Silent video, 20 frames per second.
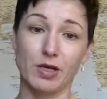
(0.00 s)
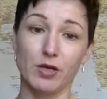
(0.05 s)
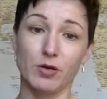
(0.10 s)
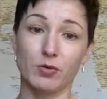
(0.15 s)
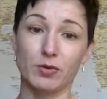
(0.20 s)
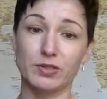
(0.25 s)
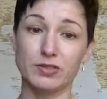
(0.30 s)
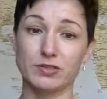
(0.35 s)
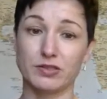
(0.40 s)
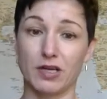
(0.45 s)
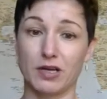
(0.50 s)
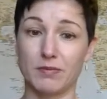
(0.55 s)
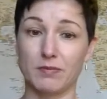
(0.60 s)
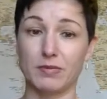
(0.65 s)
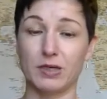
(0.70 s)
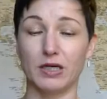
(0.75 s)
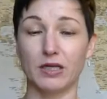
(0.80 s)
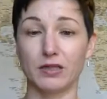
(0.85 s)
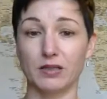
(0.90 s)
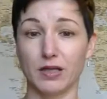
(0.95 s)
with
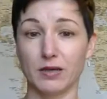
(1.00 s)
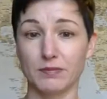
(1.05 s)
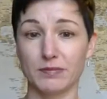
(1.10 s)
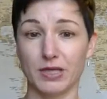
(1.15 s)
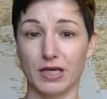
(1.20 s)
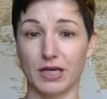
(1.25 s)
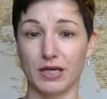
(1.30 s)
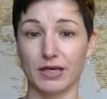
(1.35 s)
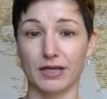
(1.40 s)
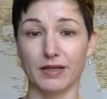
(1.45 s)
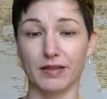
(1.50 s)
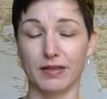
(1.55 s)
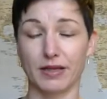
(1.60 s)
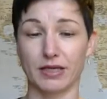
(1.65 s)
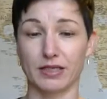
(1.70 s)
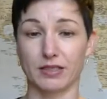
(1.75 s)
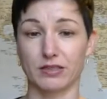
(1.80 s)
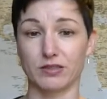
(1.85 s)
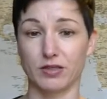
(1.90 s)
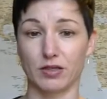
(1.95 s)
some alumni that
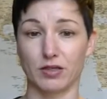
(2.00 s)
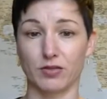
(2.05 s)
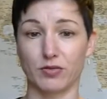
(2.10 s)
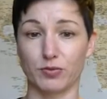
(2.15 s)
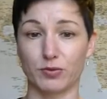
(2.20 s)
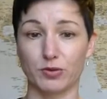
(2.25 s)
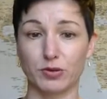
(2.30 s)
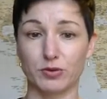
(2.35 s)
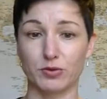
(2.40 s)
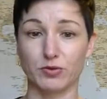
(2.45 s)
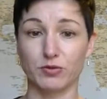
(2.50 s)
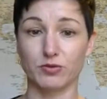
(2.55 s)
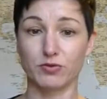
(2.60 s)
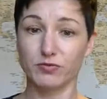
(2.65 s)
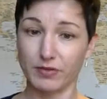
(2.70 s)
had gone through